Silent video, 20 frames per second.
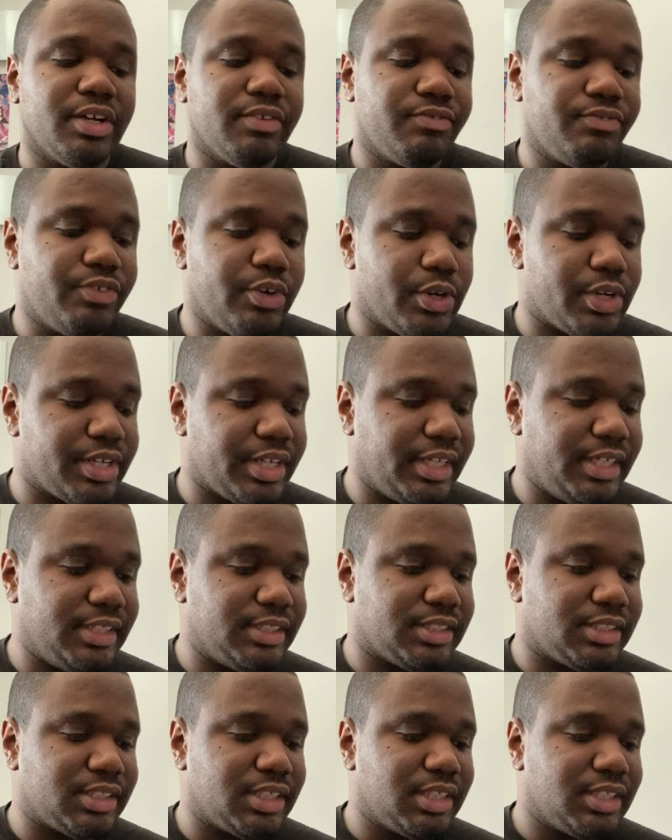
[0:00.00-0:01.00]
for
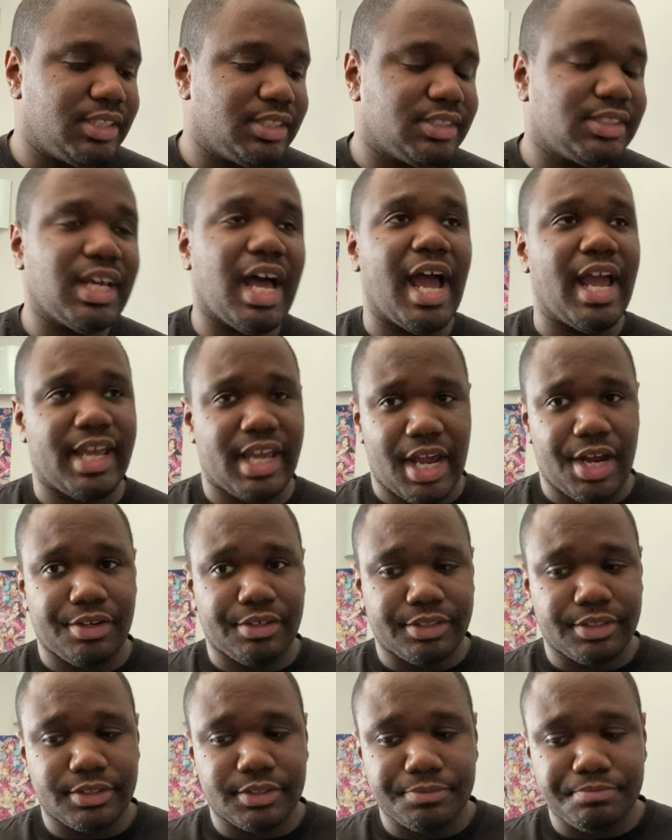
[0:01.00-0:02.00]
these side
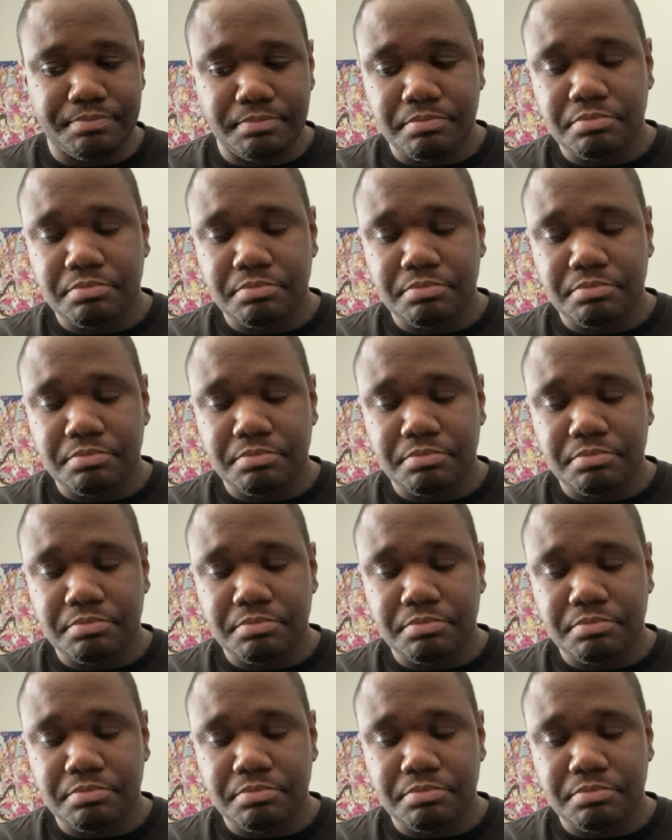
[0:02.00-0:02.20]
characters.